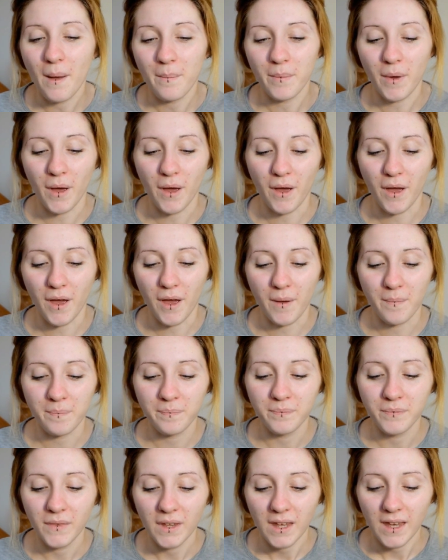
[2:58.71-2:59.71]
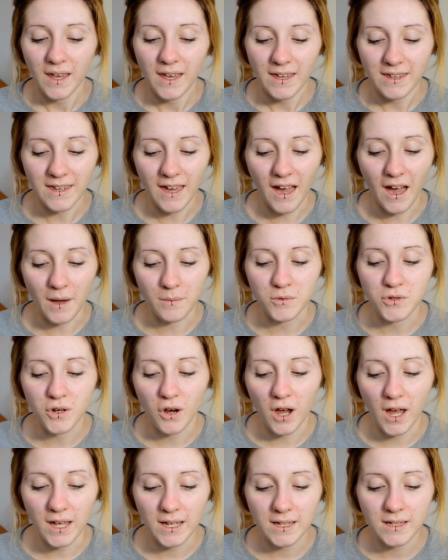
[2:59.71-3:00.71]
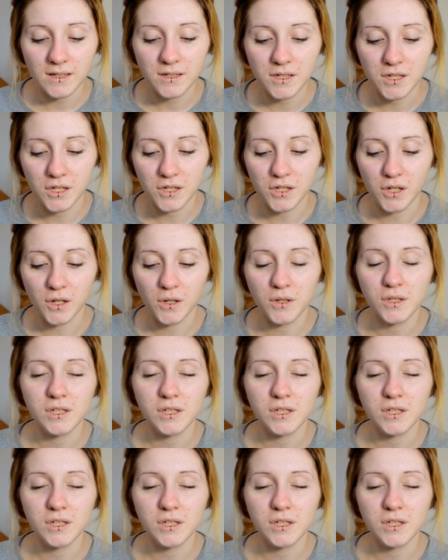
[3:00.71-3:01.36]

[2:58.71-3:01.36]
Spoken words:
But yeah, I'm trying to do